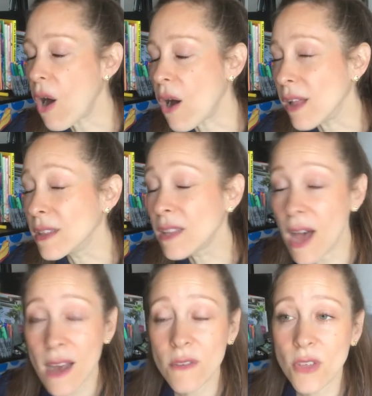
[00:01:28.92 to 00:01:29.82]
a
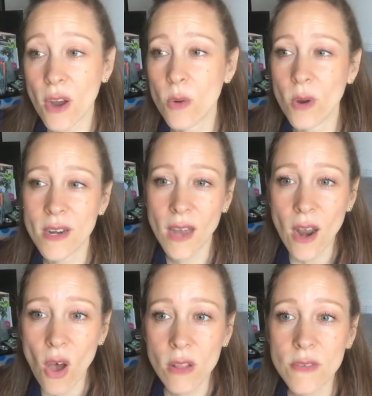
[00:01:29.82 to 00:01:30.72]
lot of the artwork,
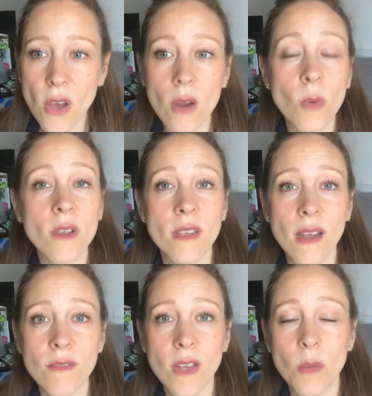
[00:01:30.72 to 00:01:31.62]
not all of the artwork that
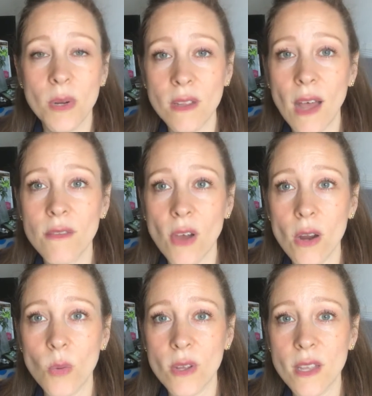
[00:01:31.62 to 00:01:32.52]
I've done, but a lot of the
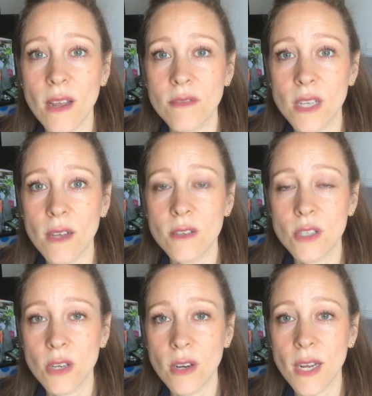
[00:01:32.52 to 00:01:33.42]
artwork that I've done
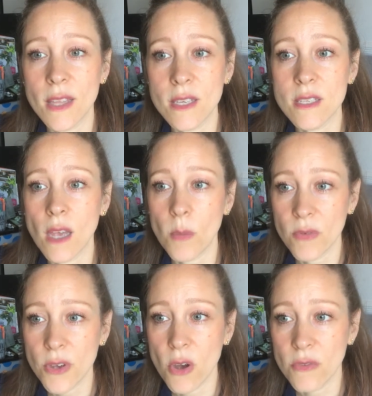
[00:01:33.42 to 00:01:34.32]
during this time
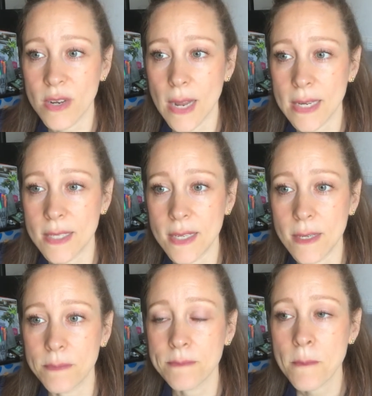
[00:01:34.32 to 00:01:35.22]
of
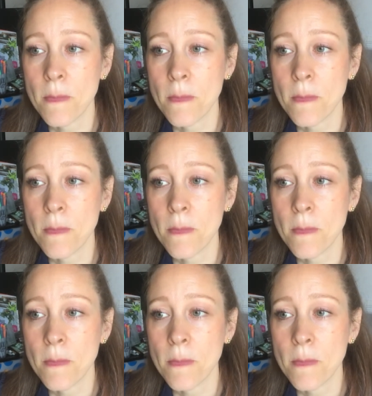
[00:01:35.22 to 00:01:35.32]
COVID-19.